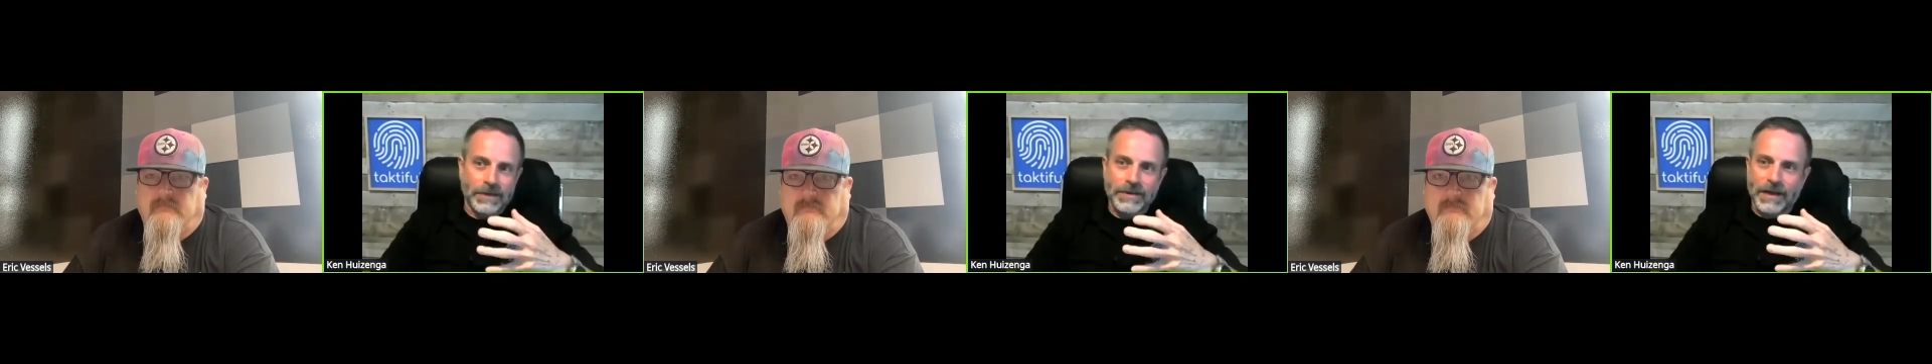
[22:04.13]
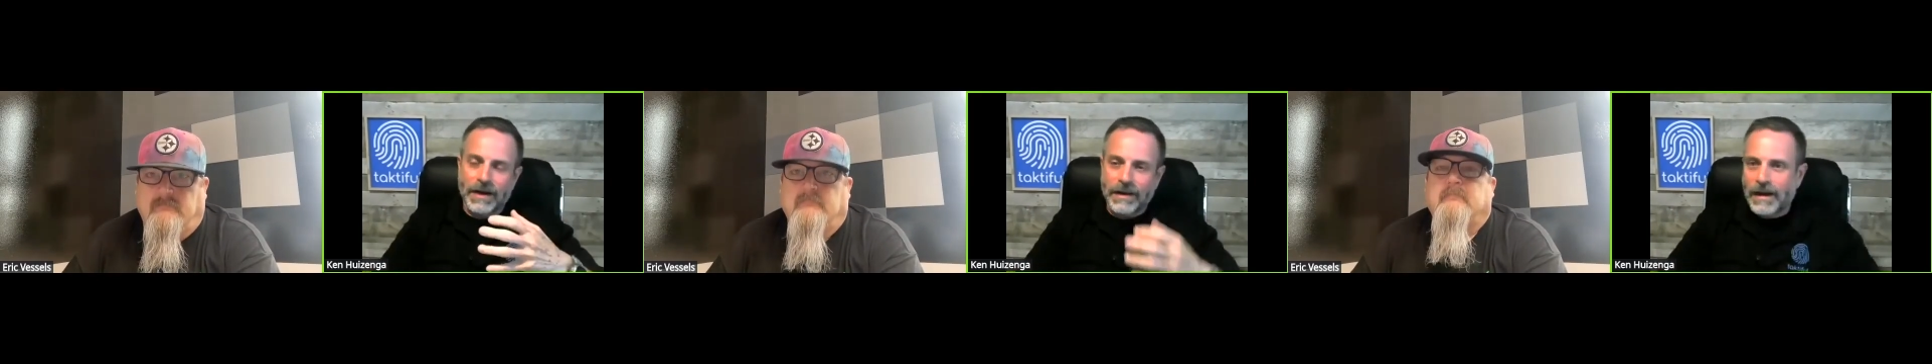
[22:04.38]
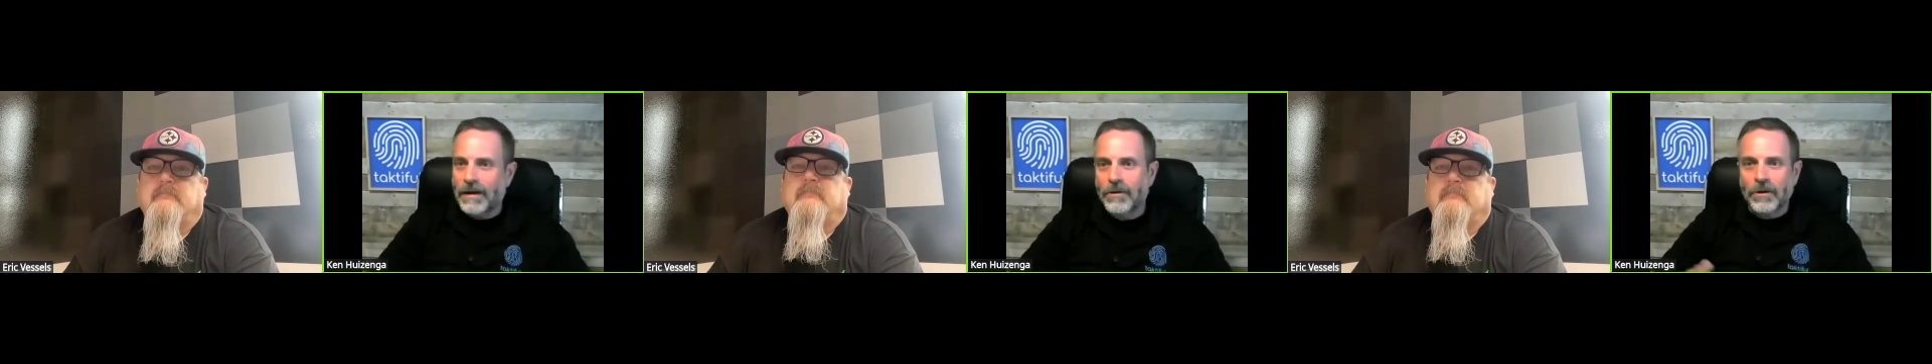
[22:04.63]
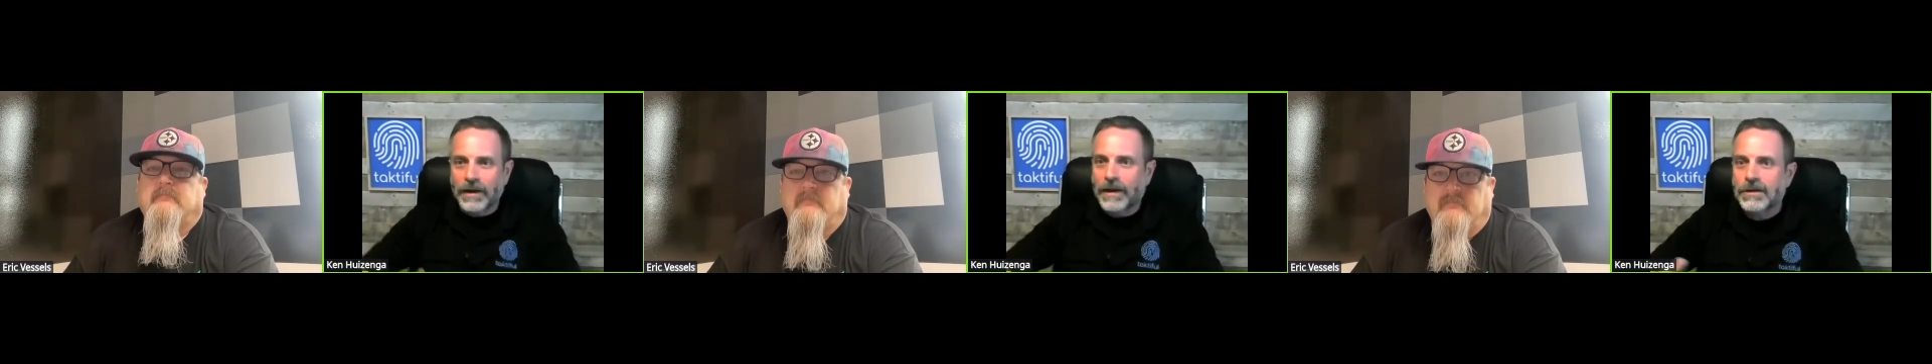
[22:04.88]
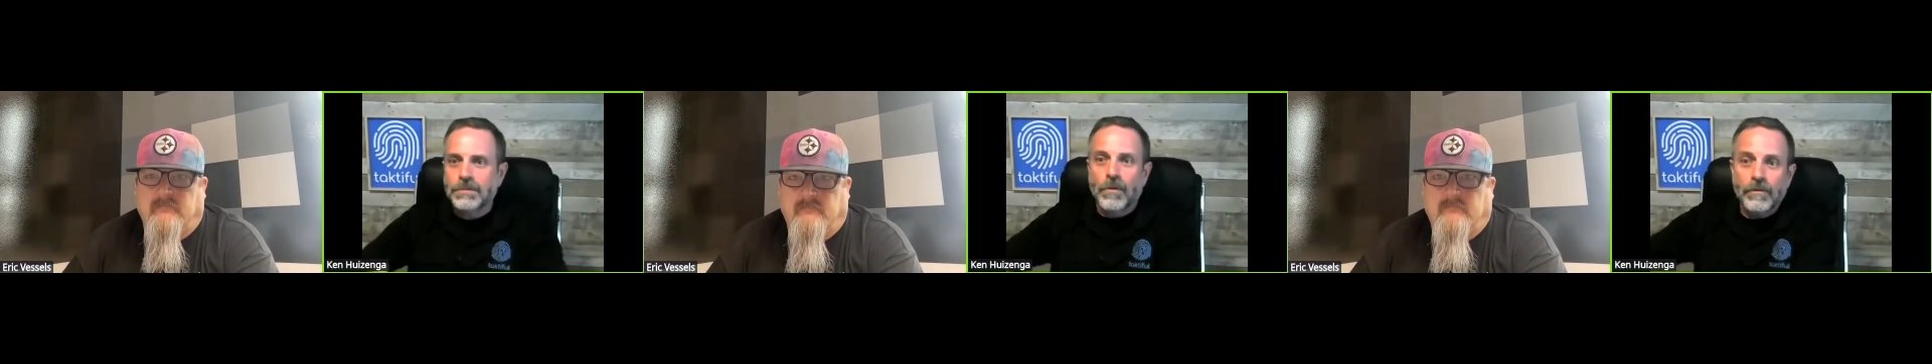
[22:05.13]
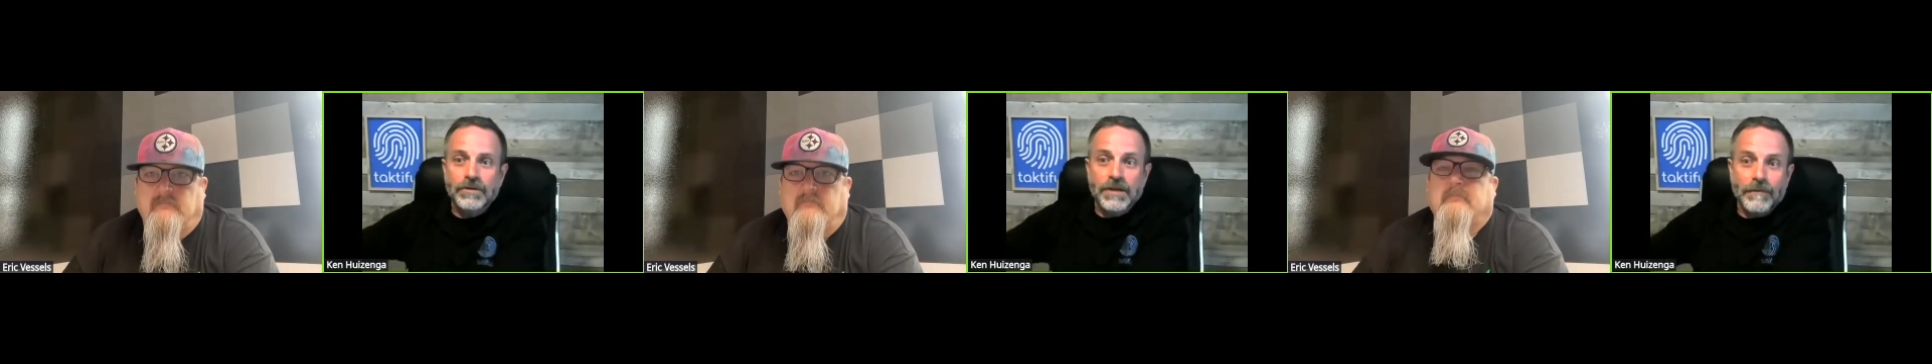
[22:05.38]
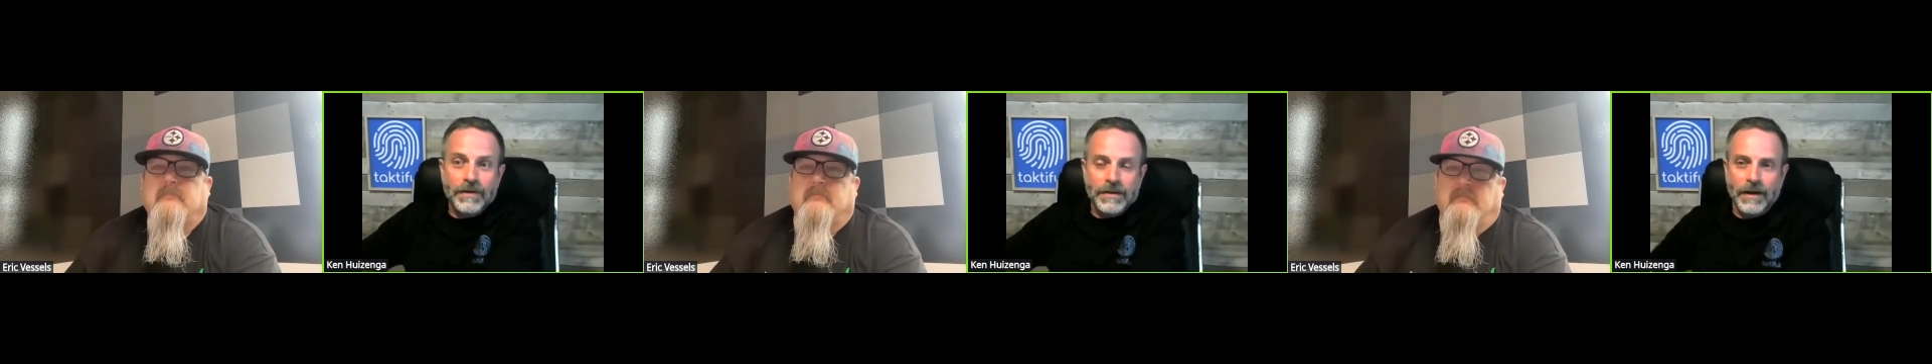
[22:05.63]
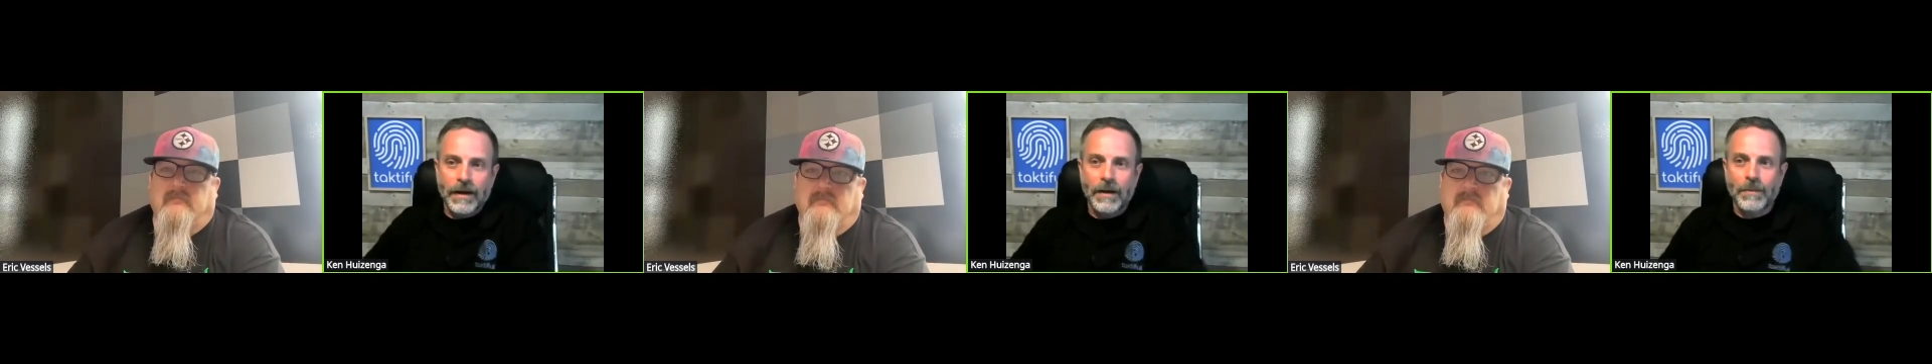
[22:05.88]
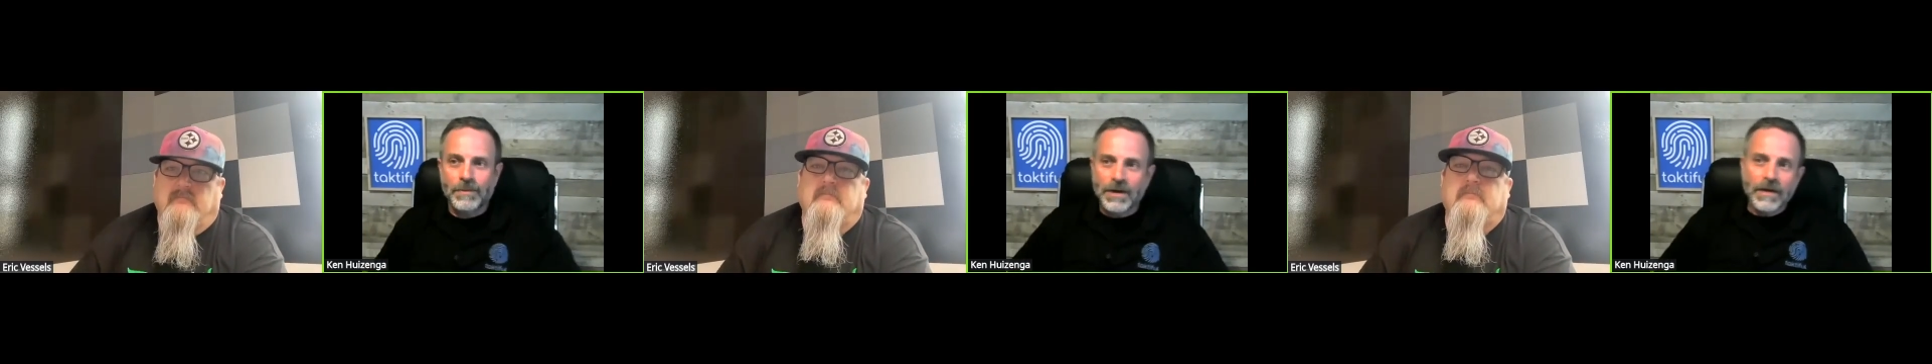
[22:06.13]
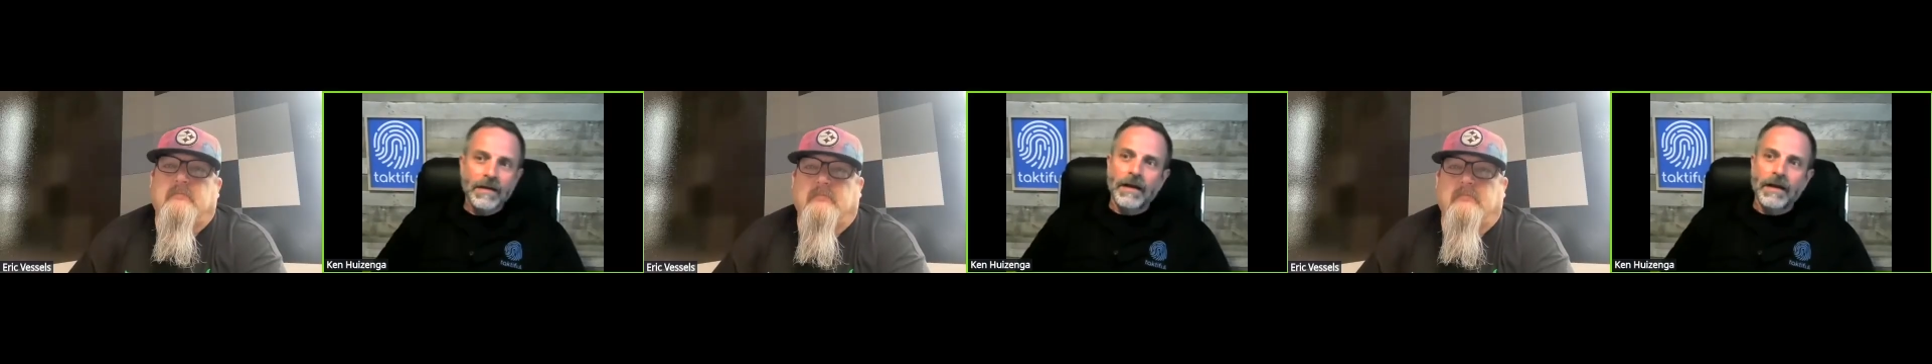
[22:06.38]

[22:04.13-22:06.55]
on a counter, it gets moved 7 times.